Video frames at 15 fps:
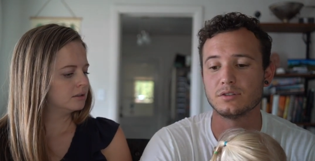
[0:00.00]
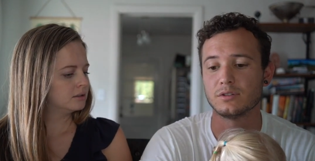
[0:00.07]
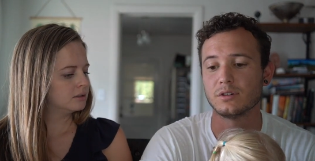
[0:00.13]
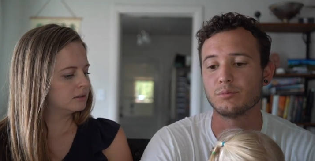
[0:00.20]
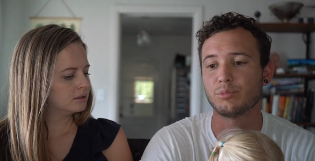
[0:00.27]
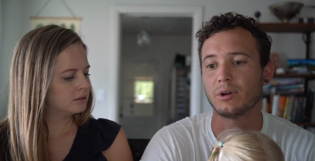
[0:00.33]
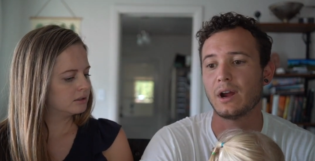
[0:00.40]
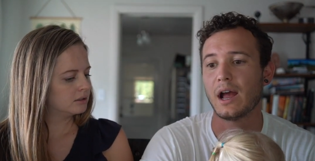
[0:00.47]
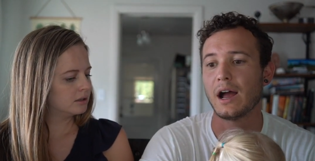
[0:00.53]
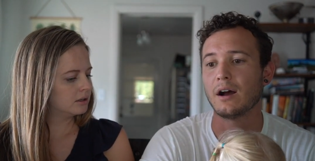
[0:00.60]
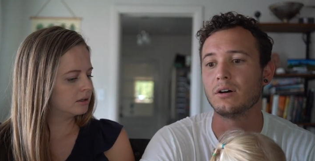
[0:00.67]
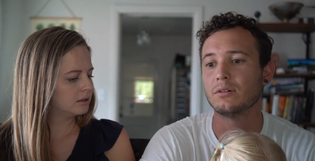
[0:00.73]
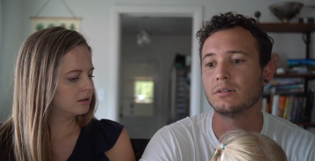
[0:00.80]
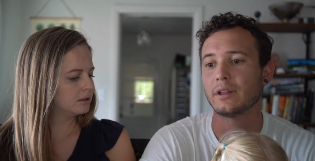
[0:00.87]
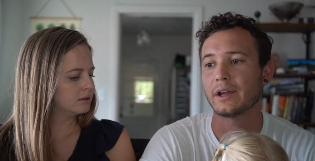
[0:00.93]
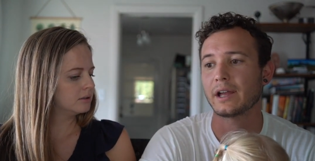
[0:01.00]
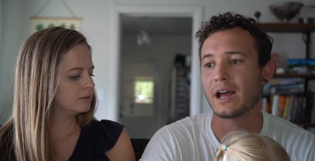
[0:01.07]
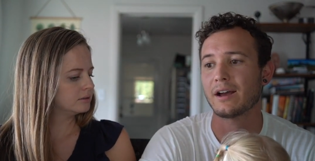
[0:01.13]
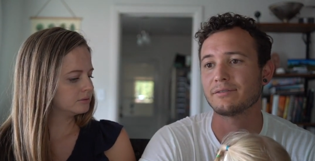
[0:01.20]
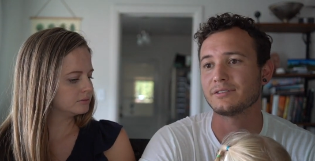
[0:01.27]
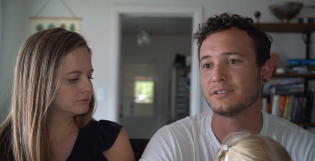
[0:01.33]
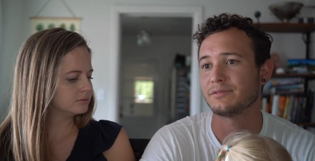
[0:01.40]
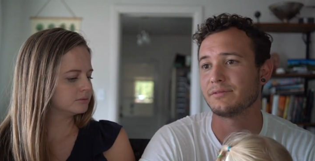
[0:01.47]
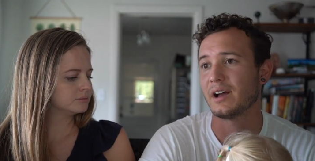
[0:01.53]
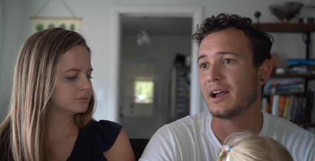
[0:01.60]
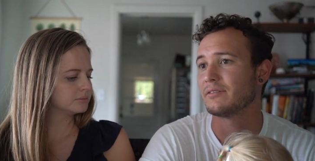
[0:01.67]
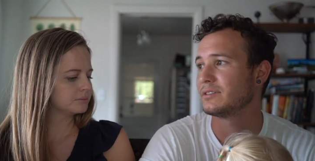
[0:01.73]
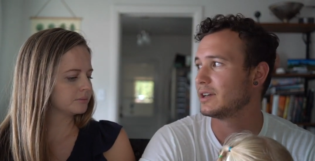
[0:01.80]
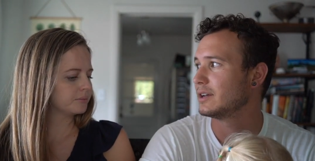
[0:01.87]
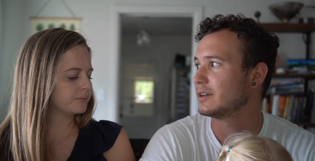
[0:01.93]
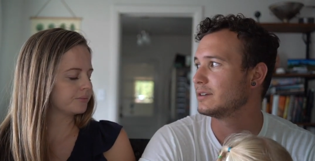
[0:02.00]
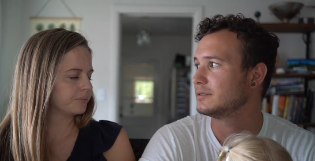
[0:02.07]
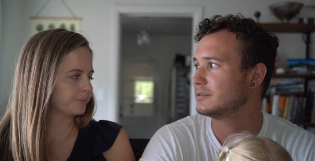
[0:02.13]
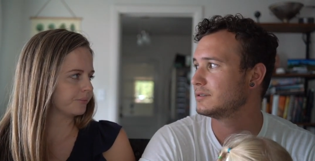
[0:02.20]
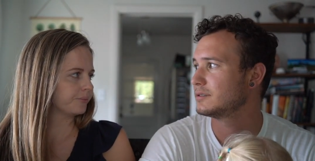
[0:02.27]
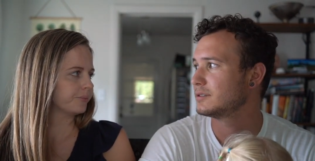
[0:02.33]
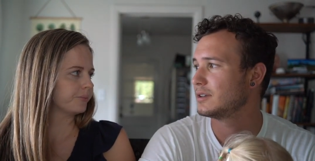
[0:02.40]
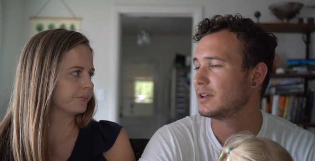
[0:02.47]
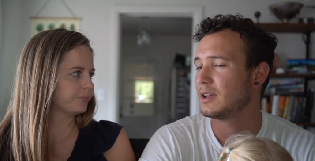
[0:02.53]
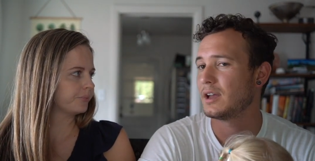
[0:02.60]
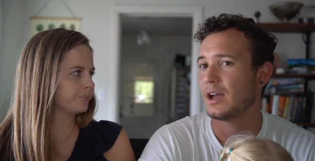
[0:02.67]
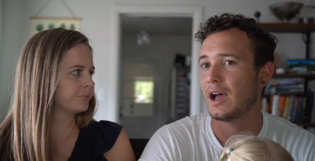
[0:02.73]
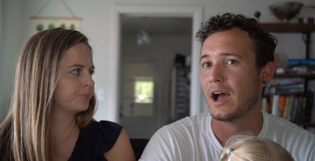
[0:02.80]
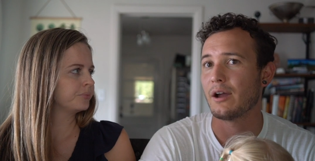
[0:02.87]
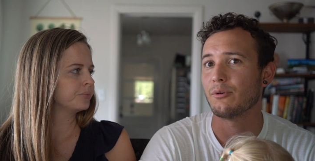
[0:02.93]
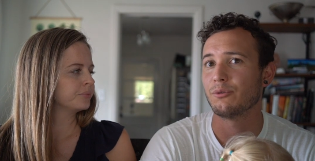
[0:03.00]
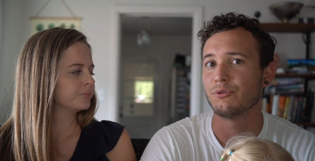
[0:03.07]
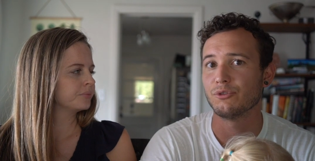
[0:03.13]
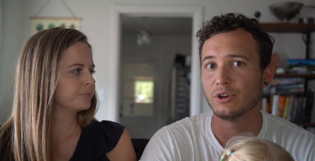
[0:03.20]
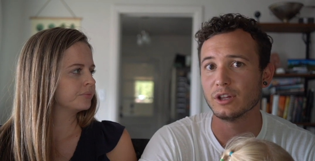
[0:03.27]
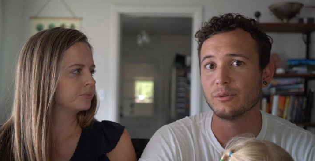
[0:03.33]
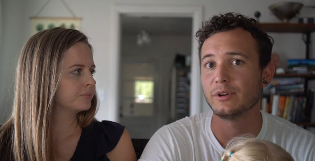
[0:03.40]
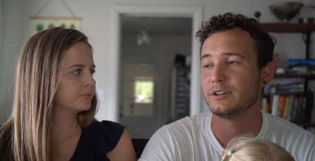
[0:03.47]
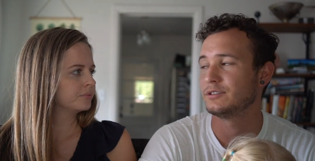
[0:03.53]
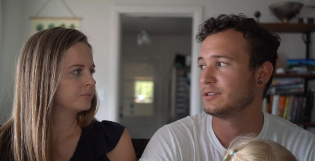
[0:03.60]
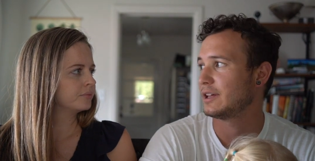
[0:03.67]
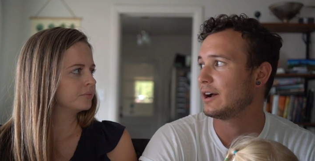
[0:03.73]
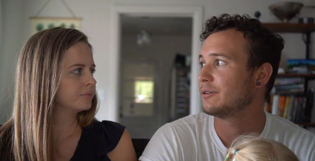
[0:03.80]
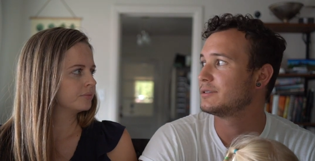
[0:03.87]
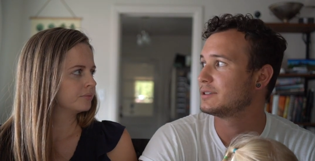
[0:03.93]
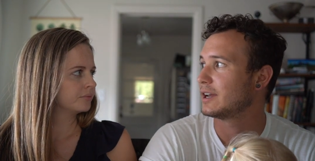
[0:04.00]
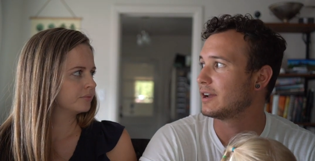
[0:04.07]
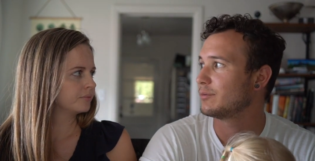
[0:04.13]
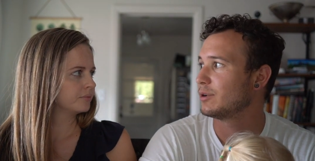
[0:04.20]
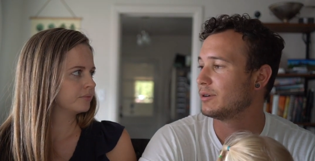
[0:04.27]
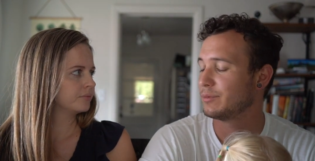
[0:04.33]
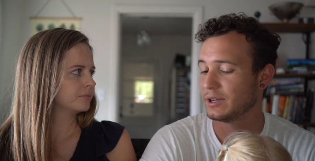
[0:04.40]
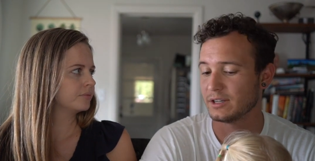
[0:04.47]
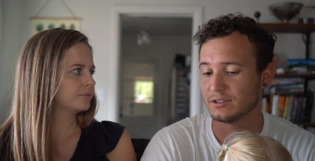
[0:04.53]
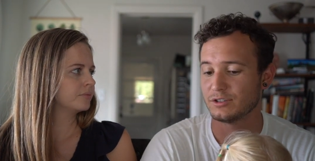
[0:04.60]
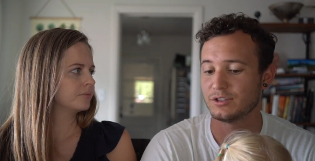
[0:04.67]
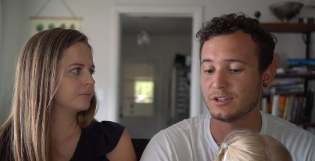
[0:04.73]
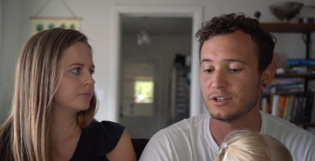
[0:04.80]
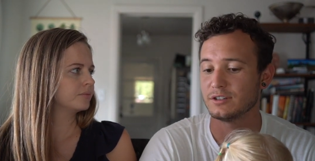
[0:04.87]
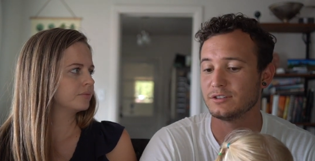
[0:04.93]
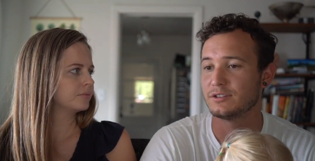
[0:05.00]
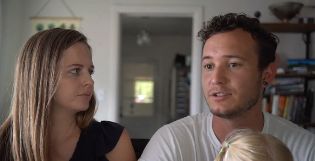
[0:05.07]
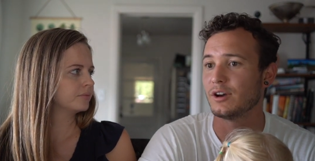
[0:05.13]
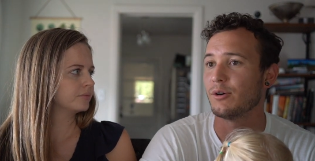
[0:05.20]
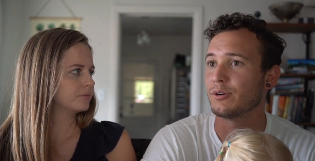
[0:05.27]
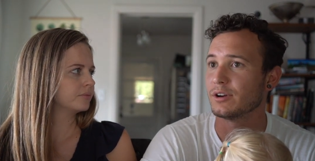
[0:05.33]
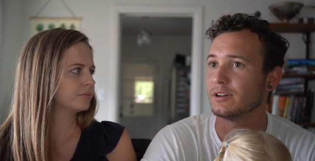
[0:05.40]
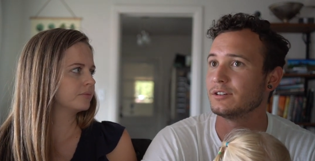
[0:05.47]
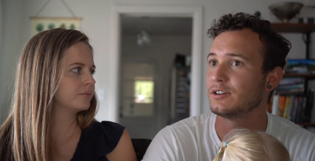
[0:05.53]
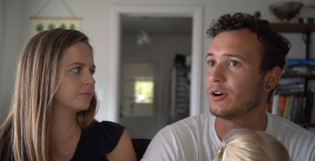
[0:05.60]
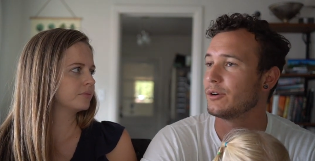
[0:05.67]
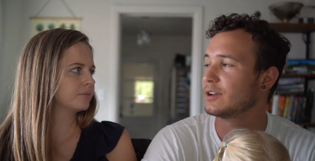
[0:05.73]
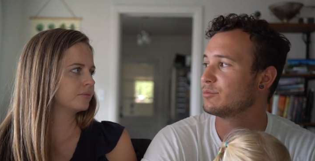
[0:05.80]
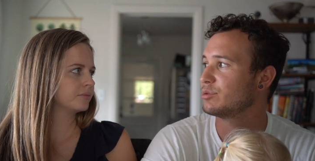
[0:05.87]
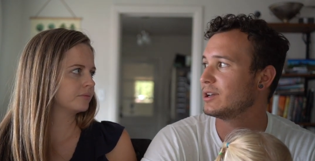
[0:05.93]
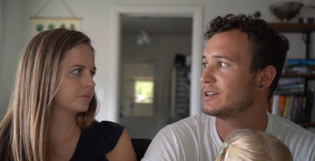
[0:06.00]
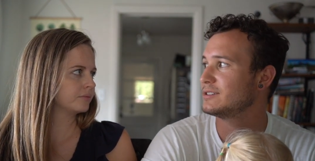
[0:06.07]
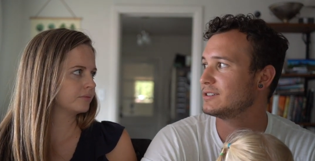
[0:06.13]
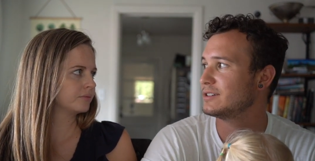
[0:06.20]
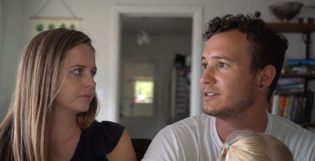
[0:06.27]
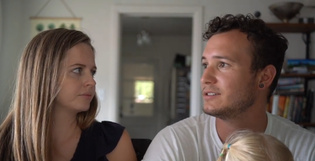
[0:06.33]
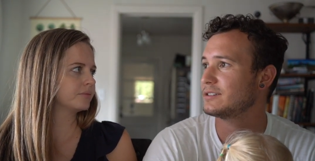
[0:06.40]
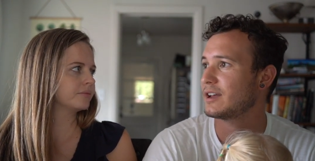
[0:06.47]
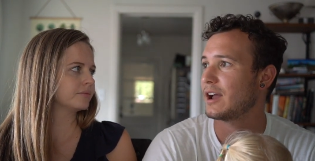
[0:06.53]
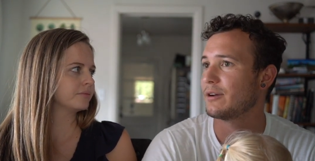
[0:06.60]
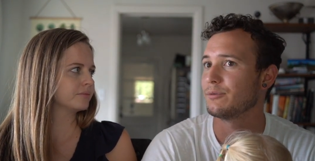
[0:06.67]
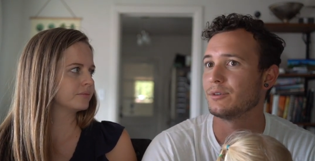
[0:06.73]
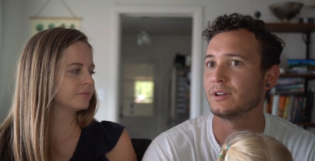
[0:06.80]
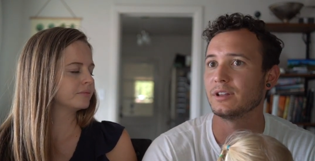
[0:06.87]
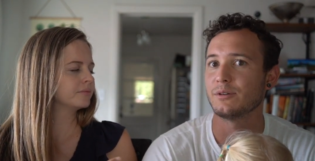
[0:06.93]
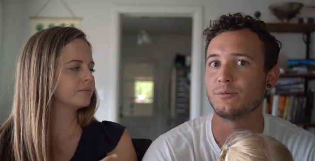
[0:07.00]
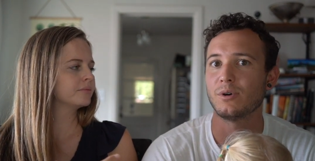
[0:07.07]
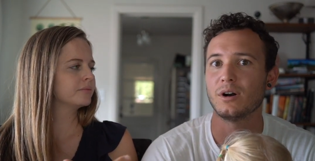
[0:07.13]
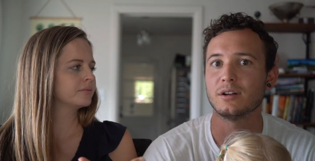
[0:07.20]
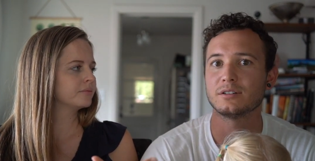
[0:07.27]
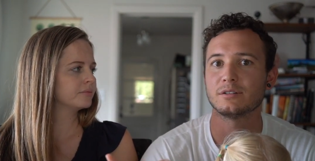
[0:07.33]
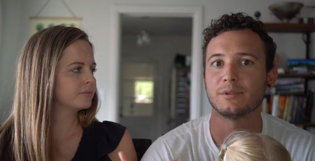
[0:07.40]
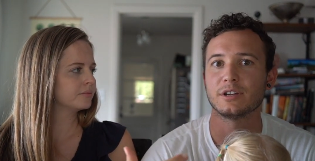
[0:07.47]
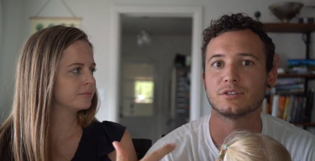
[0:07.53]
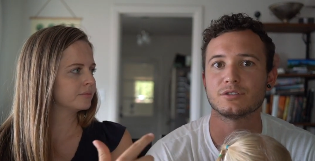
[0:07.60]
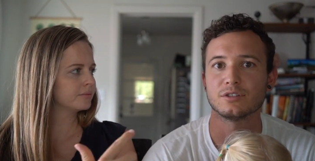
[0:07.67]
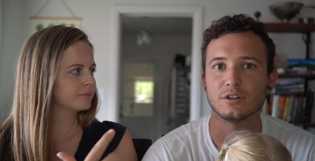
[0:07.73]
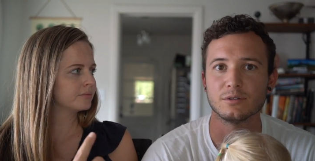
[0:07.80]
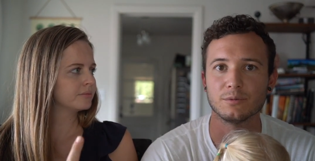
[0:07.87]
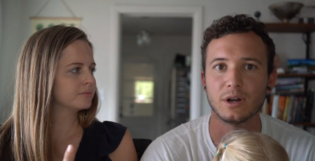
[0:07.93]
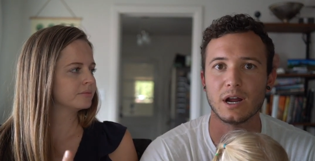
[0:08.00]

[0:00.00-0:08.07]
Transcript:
Speaker 1: Juniper out like after five days, mm-hmm. I really want to do that with Tabor because she is so good going places. Mm-hmm. I really want to make sure